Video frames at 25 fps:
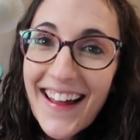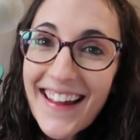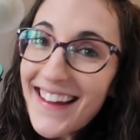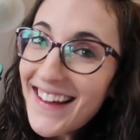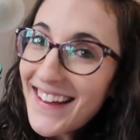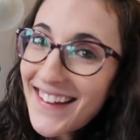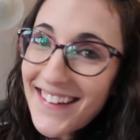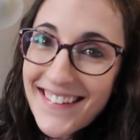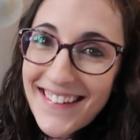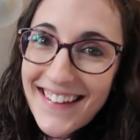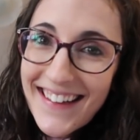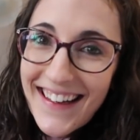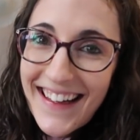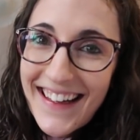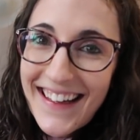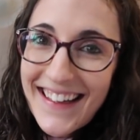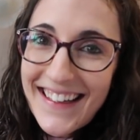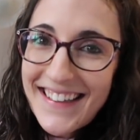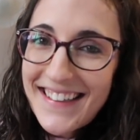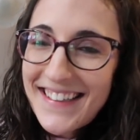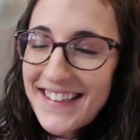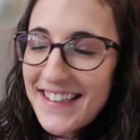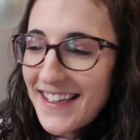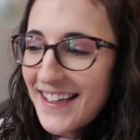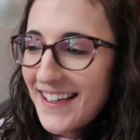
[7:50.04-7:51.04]
Here it
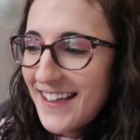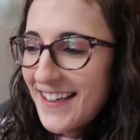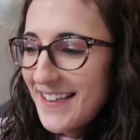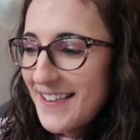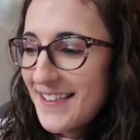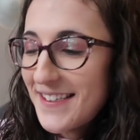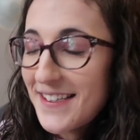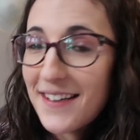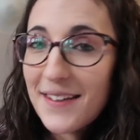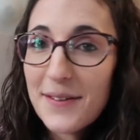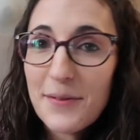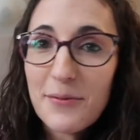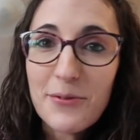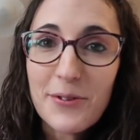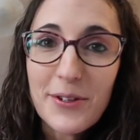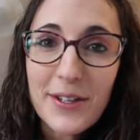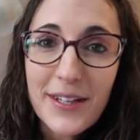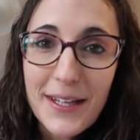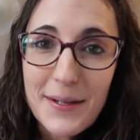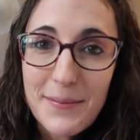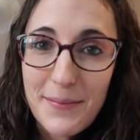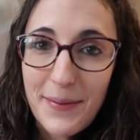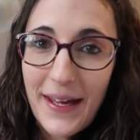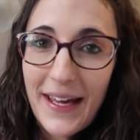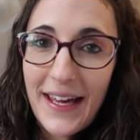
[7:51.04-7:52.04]
is. It is
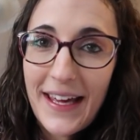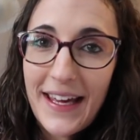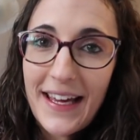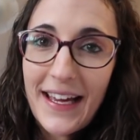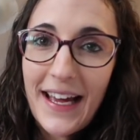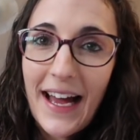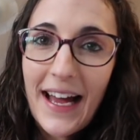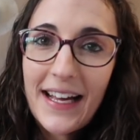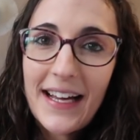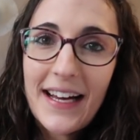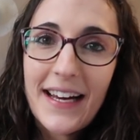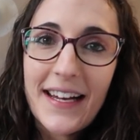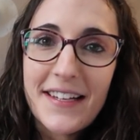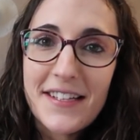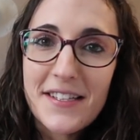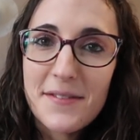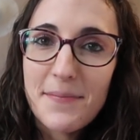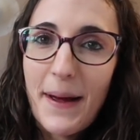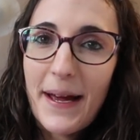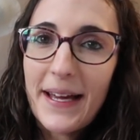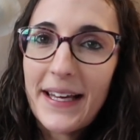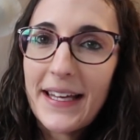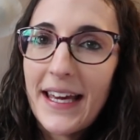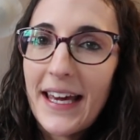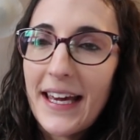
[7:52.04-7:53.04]
really big. I got a
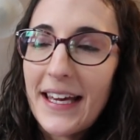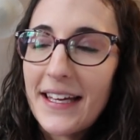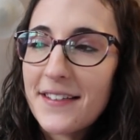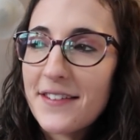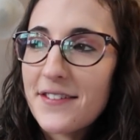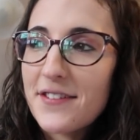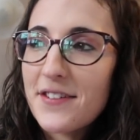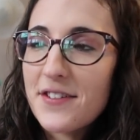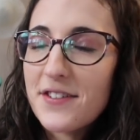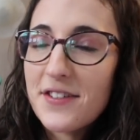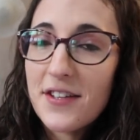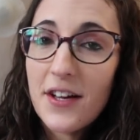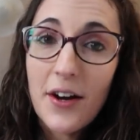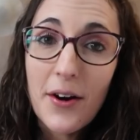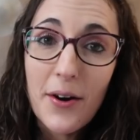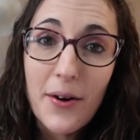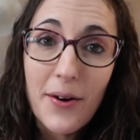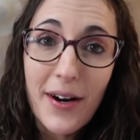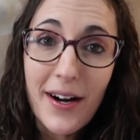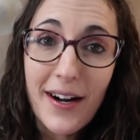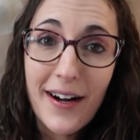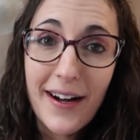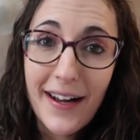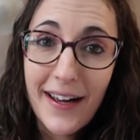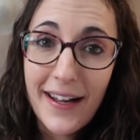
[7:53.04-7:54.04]
spec case.
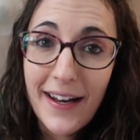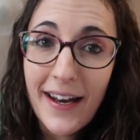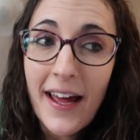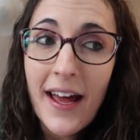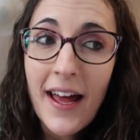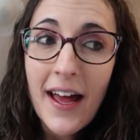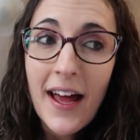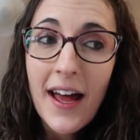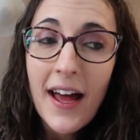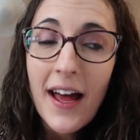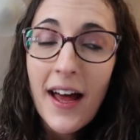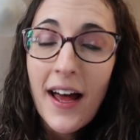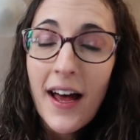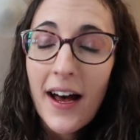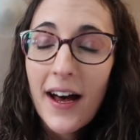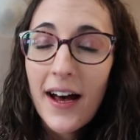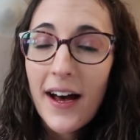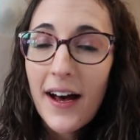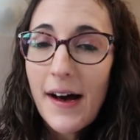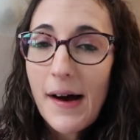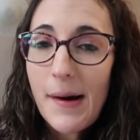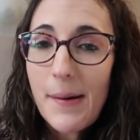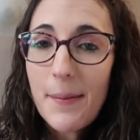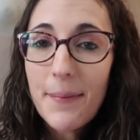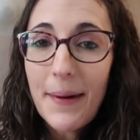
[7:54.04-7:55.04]
So on
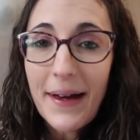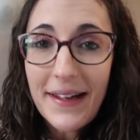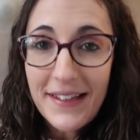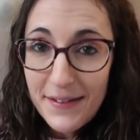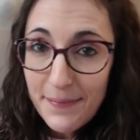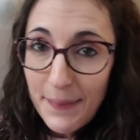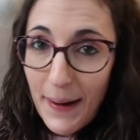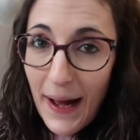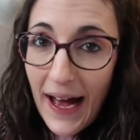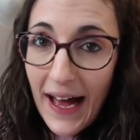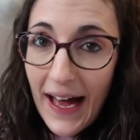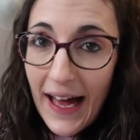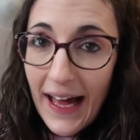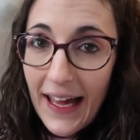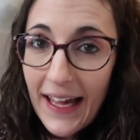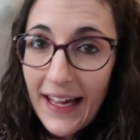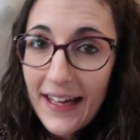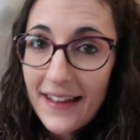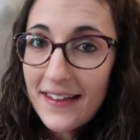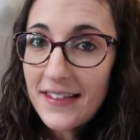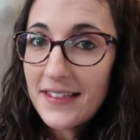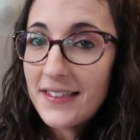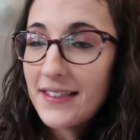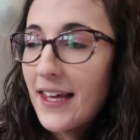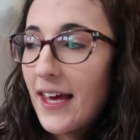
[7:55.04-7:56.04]
Best
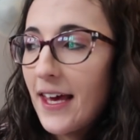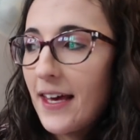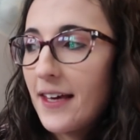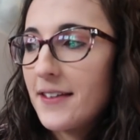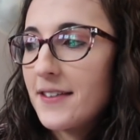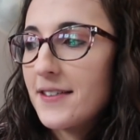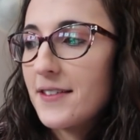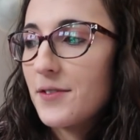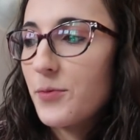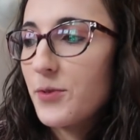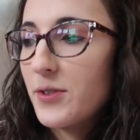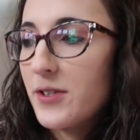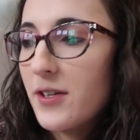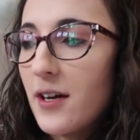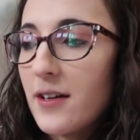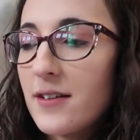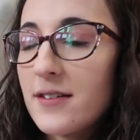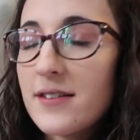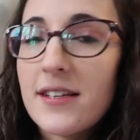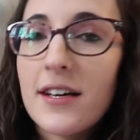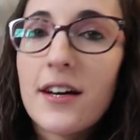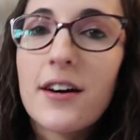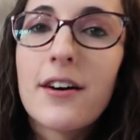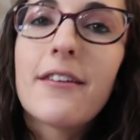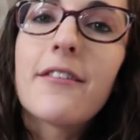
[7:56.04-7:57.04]
Buy, this case was
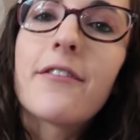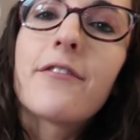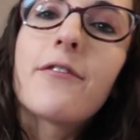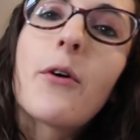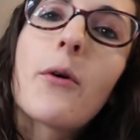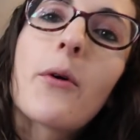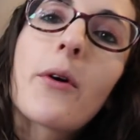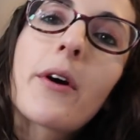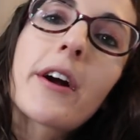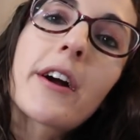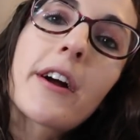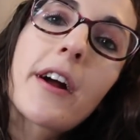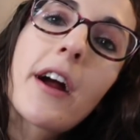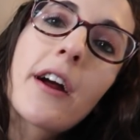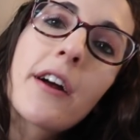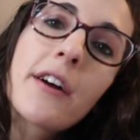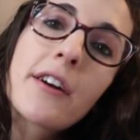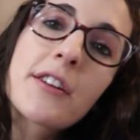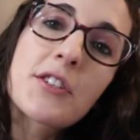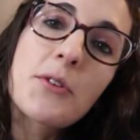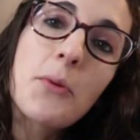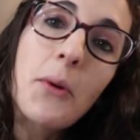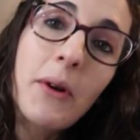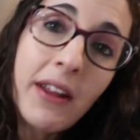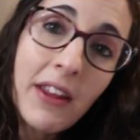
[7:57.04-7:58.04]
on sale for
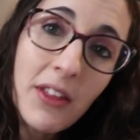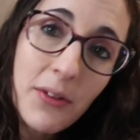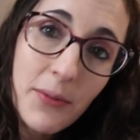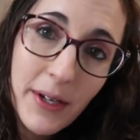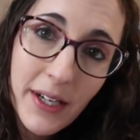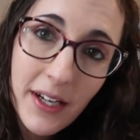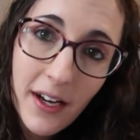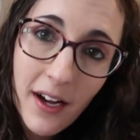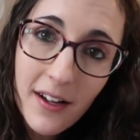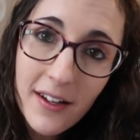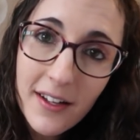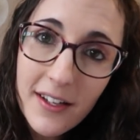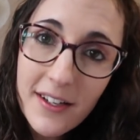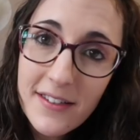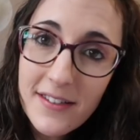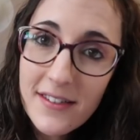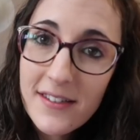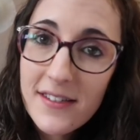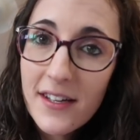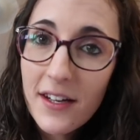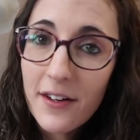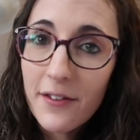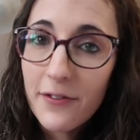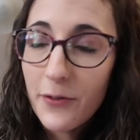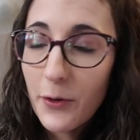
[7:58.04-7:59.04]
$23
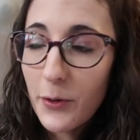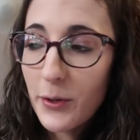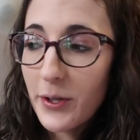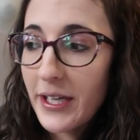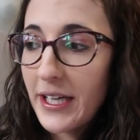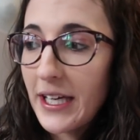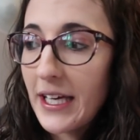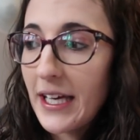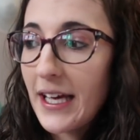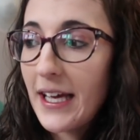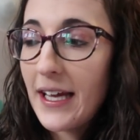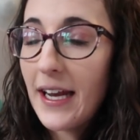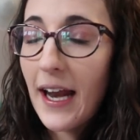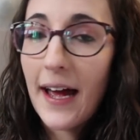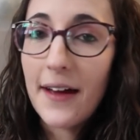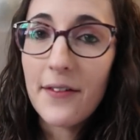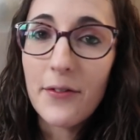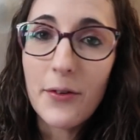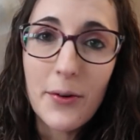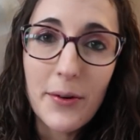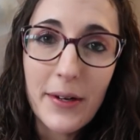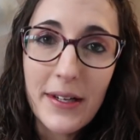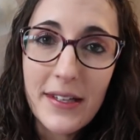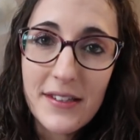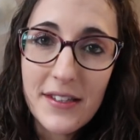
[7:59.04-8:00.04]
instead of $40. And
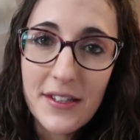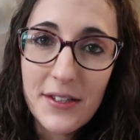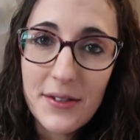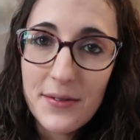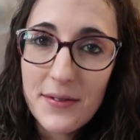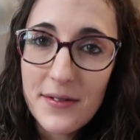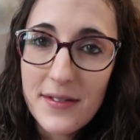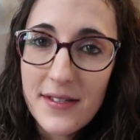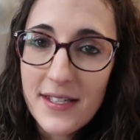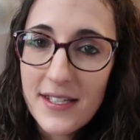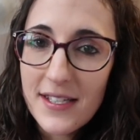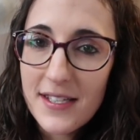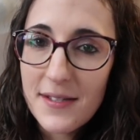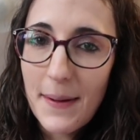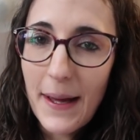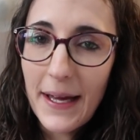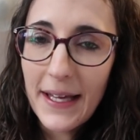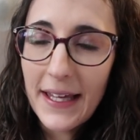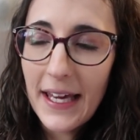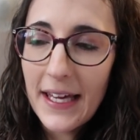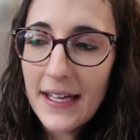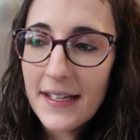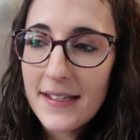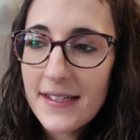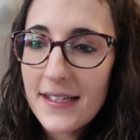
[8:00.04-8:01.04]
I've always used
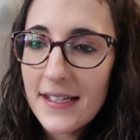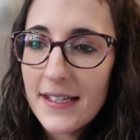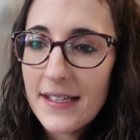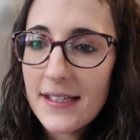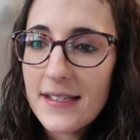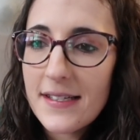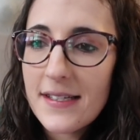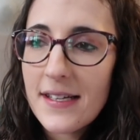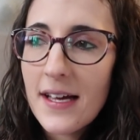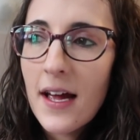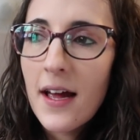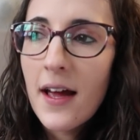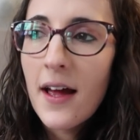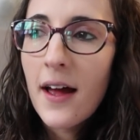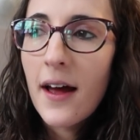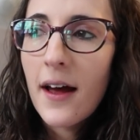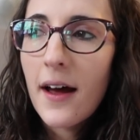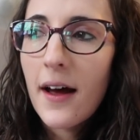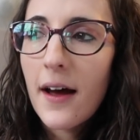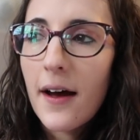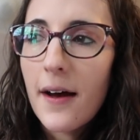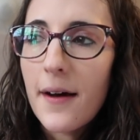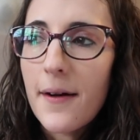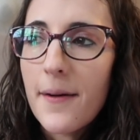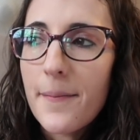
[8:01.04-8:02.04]
spec cases,
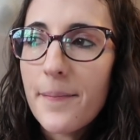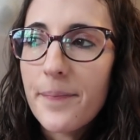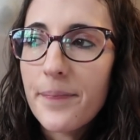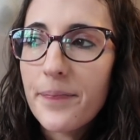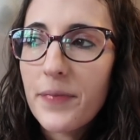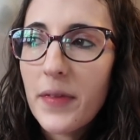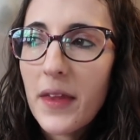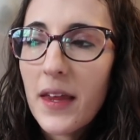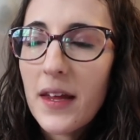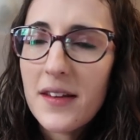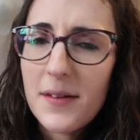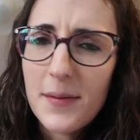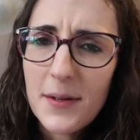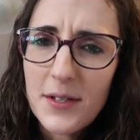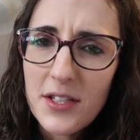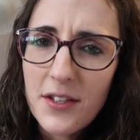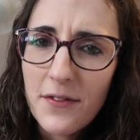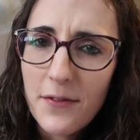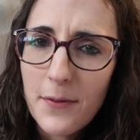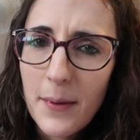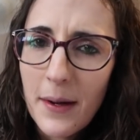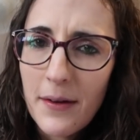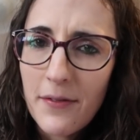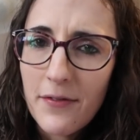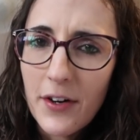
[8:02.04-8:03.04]

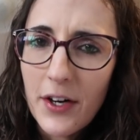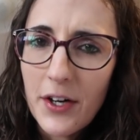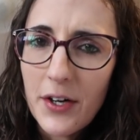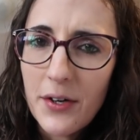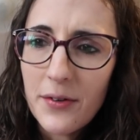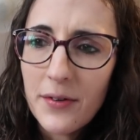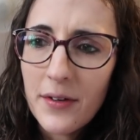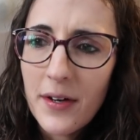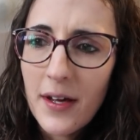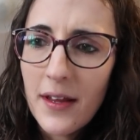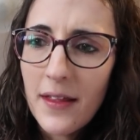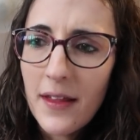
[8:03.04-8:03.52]
especially for my phone.